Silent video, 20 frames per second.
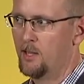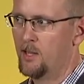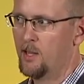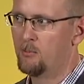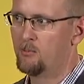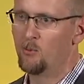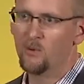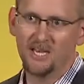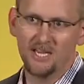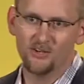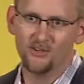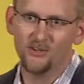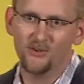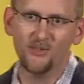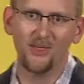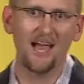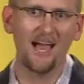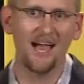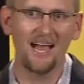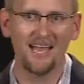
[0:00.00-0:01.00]
But we didn't do
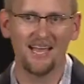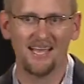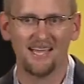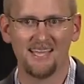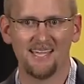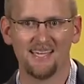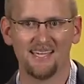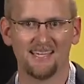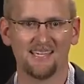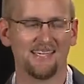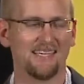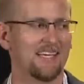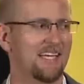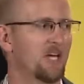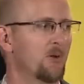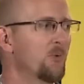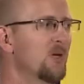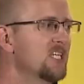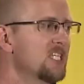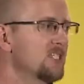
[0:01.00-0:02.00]
that.
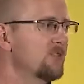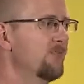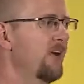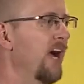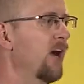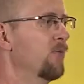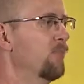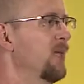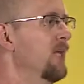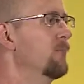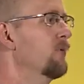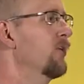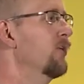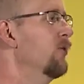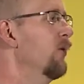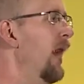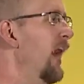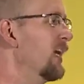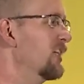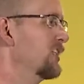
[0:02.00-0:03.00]
We just found people
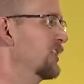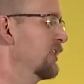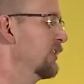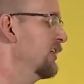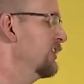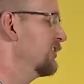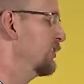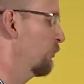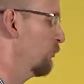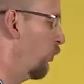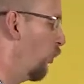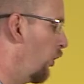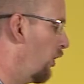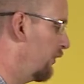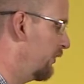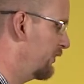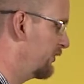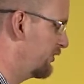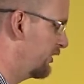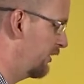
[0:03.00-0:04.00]
who actually support
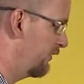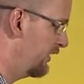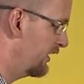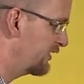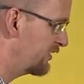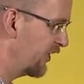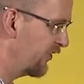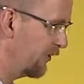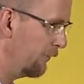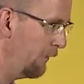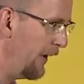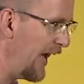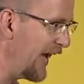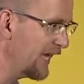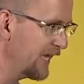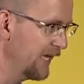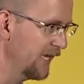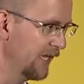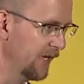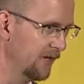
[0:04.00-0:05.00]
the service on the
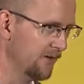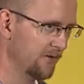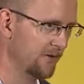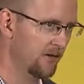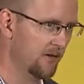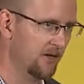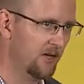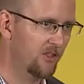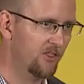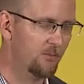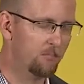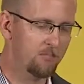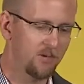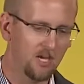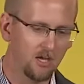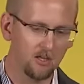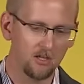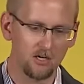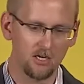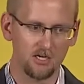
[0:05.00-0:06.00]
back end, the
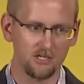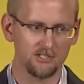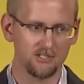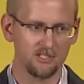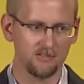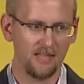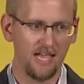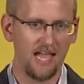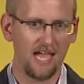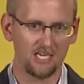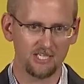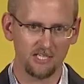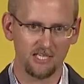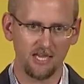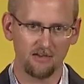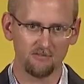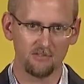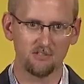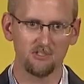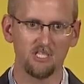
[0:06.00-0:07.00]
pillars that actually
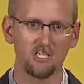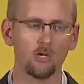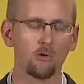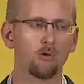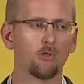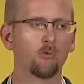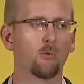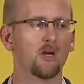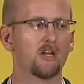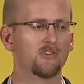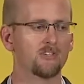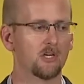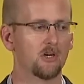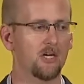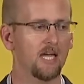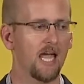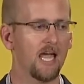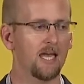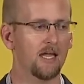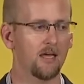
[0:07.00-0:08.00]
have to deal with what is
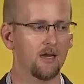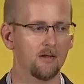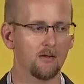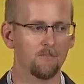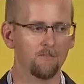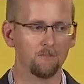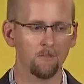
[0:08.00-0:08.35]
created.